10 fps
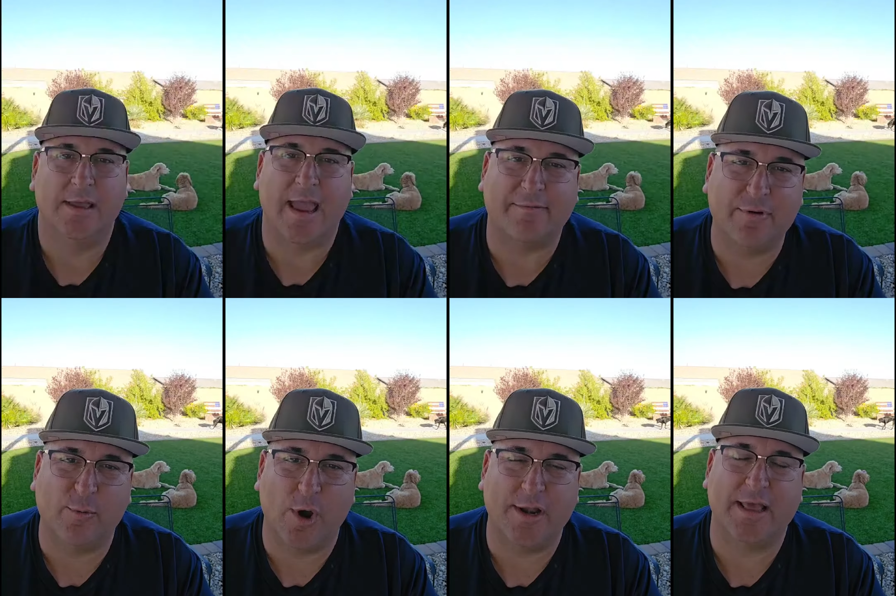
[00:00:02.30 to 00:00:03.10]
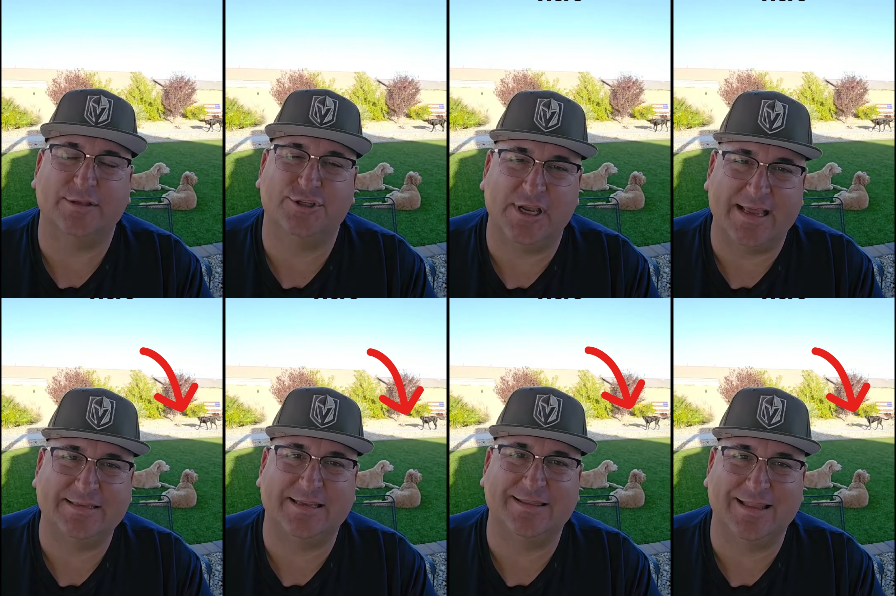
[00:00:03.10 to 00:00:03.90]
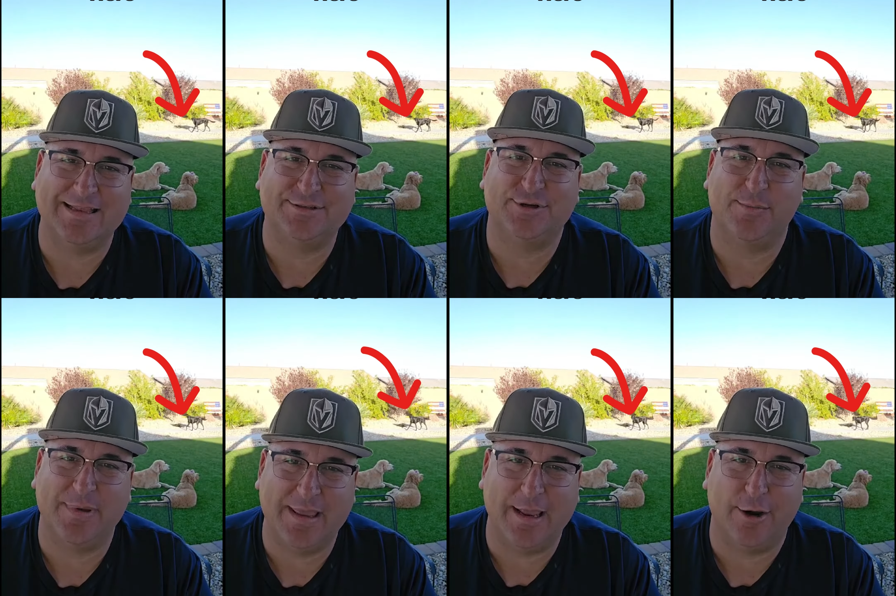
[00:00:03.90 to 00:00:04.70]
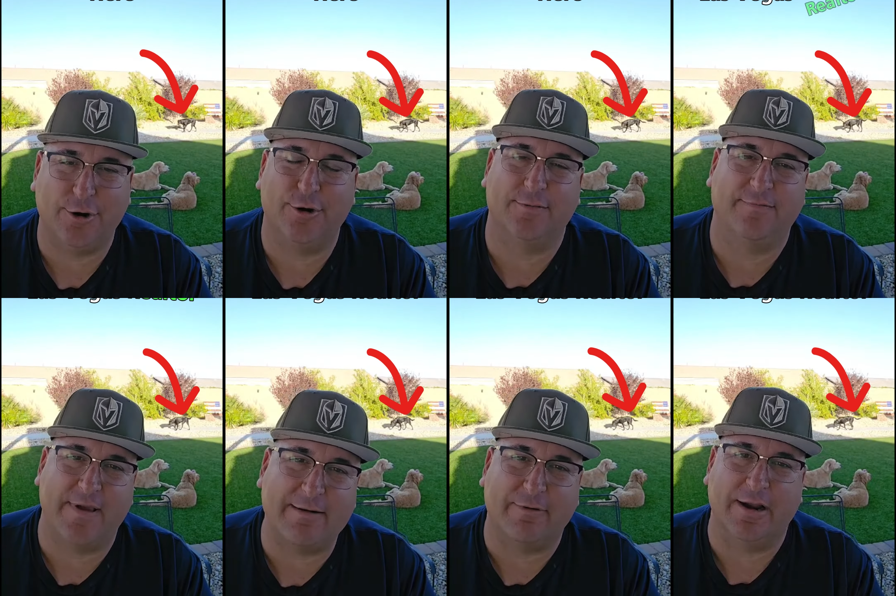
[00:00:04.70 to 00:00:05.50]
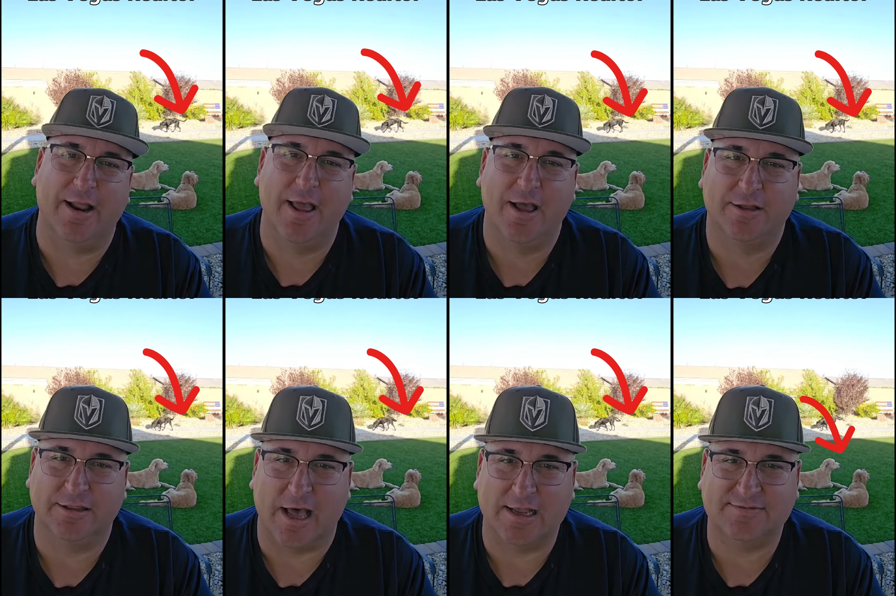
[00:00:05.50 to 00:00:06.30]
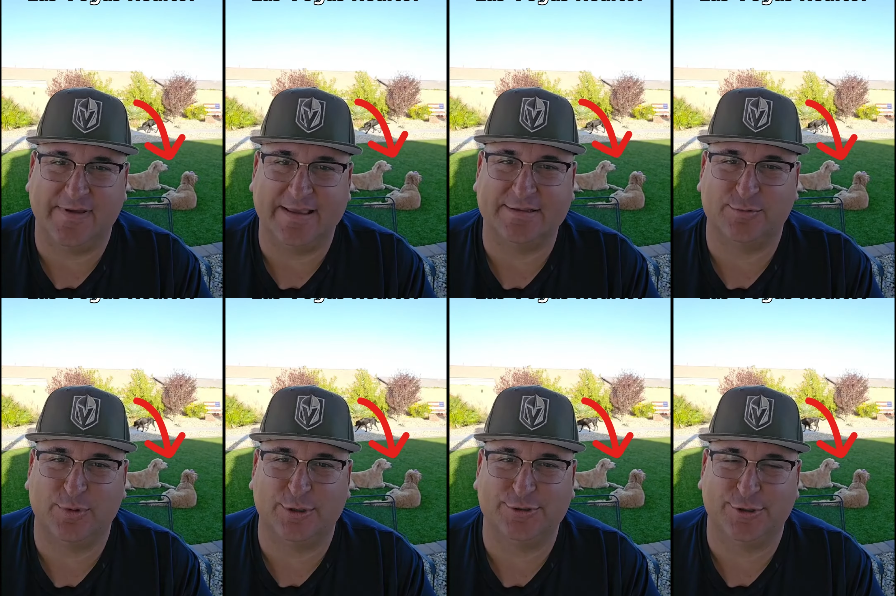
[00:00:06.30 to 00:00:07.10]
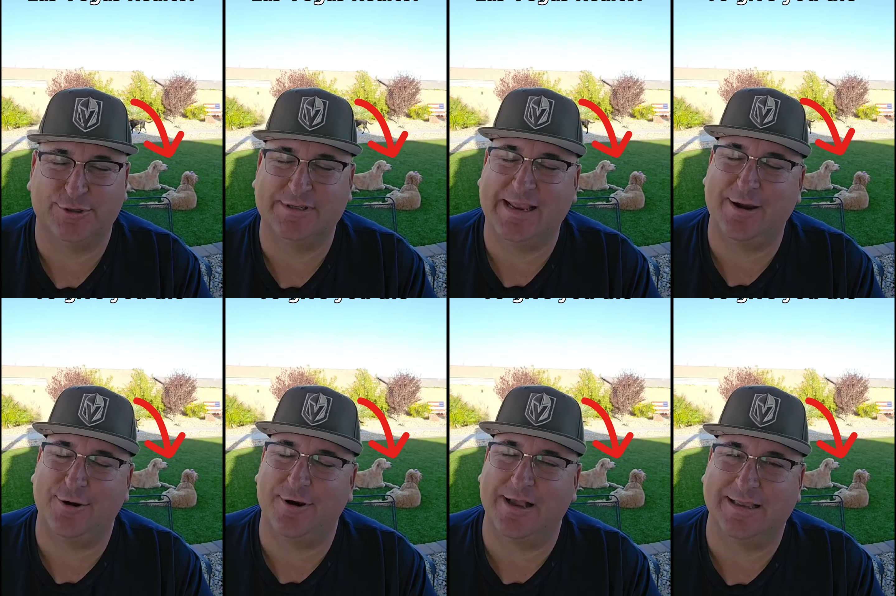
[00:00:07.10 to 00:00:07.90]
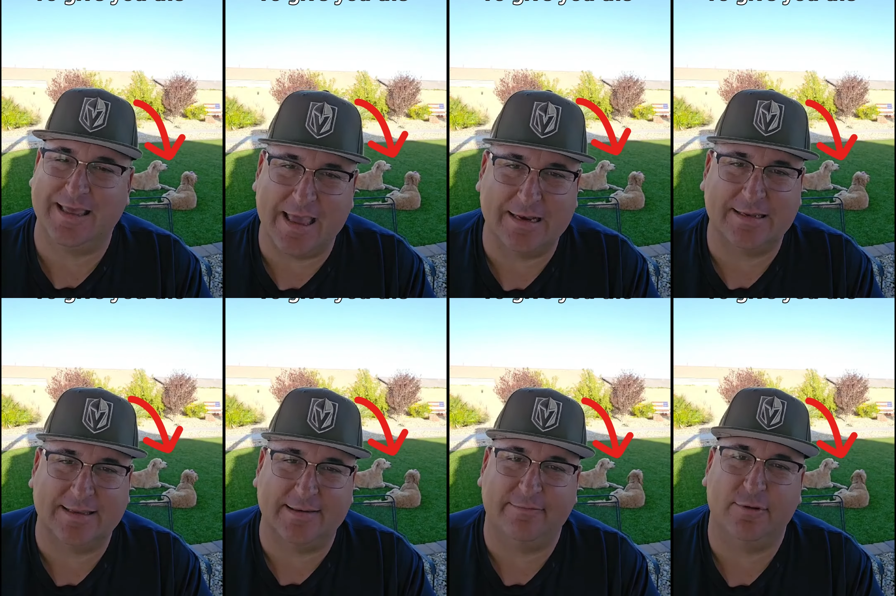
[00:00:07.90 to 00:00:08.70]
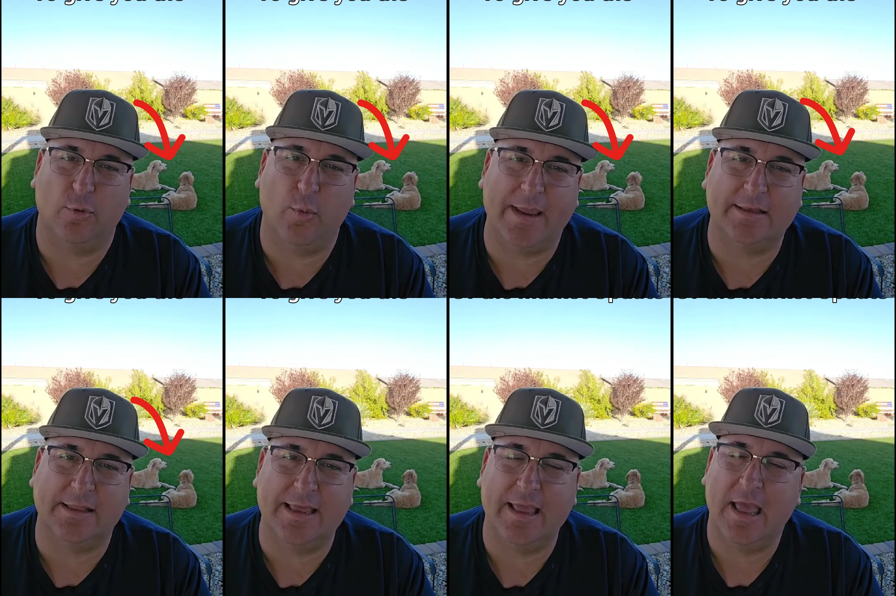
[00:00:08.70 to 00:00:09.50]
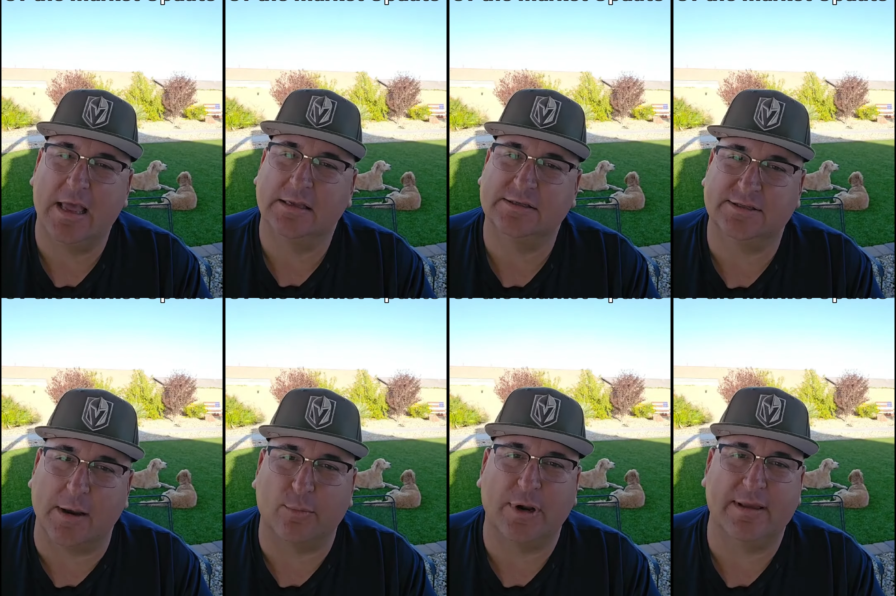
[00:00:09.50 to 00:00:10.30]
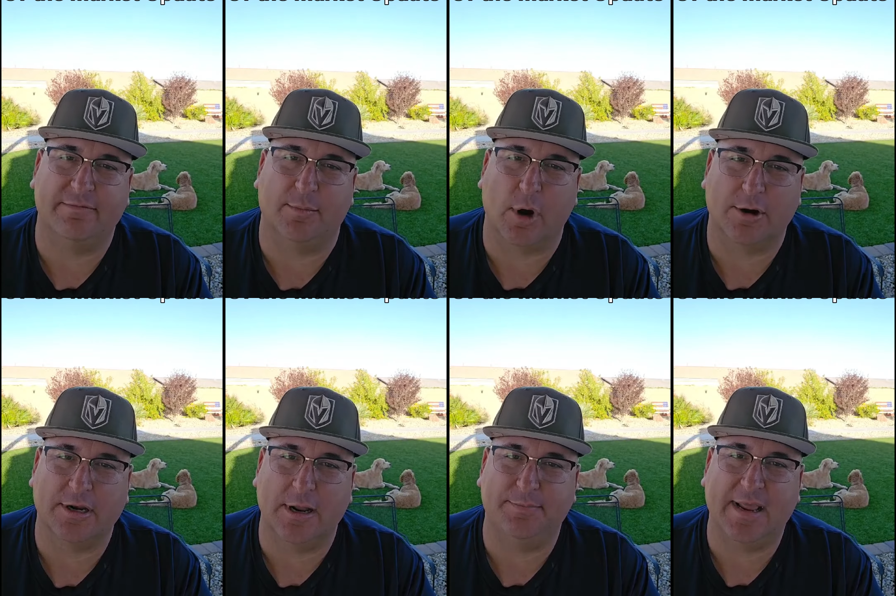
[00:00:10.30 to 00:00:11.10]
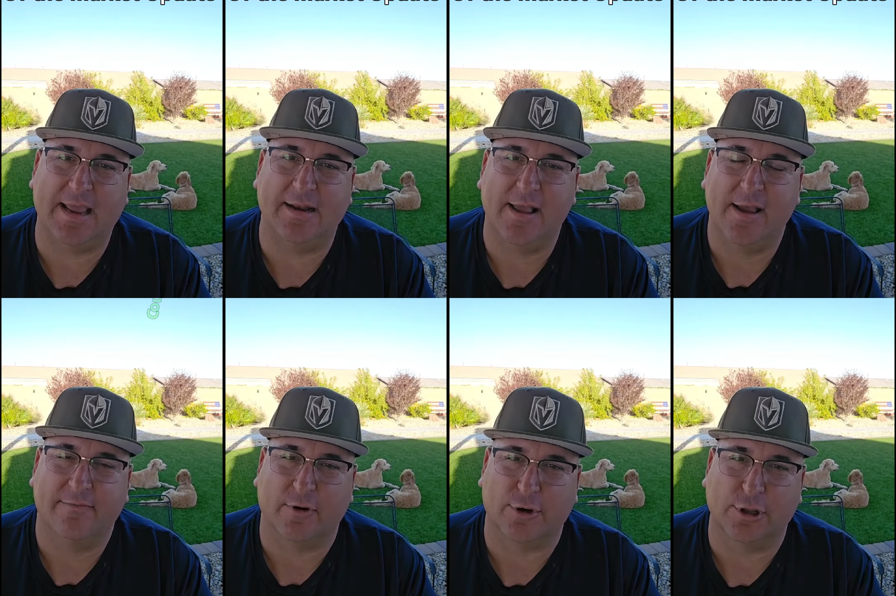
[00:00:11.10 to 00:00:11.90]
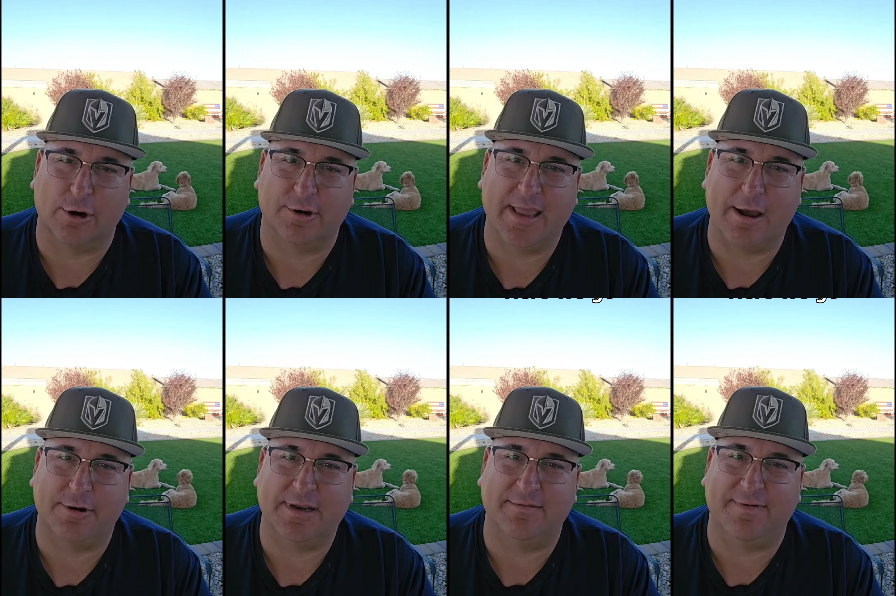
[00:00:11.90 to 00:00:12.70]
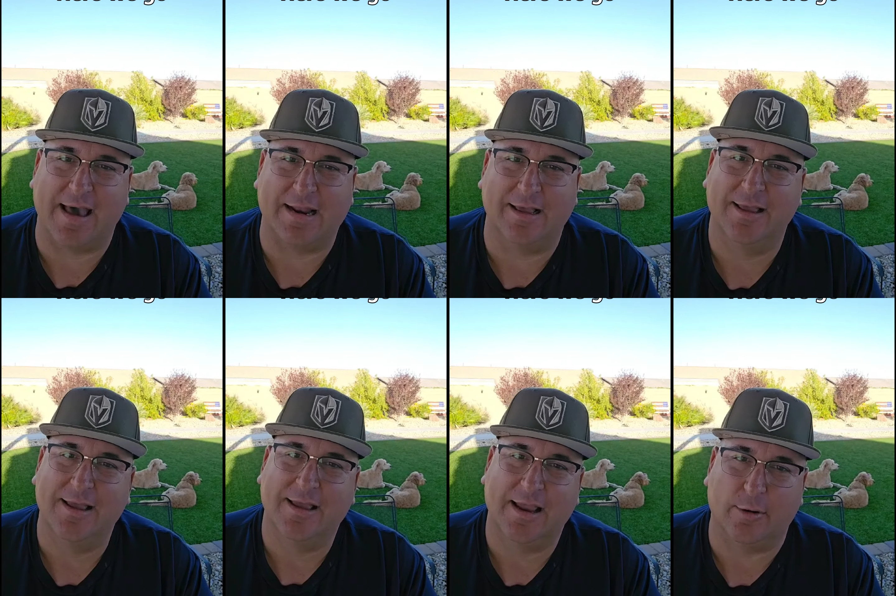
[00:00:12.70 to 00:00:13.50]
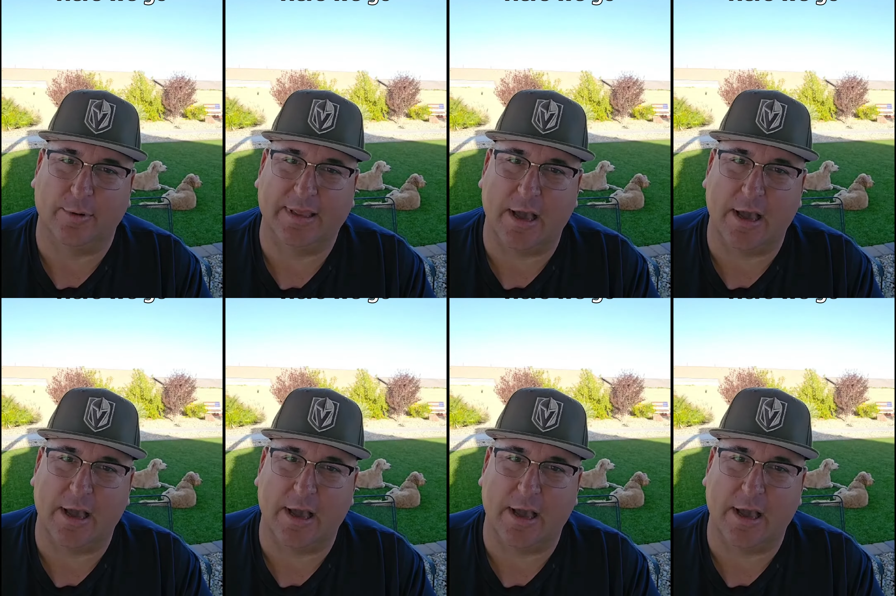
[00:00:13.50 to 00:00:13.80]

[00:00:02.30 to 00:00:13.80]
Hey everyone, Jason Lindstrom here, your favorite Las Vegas realtors, here again to give you the weekly summary of the market update for Clark County, Nevada. Here we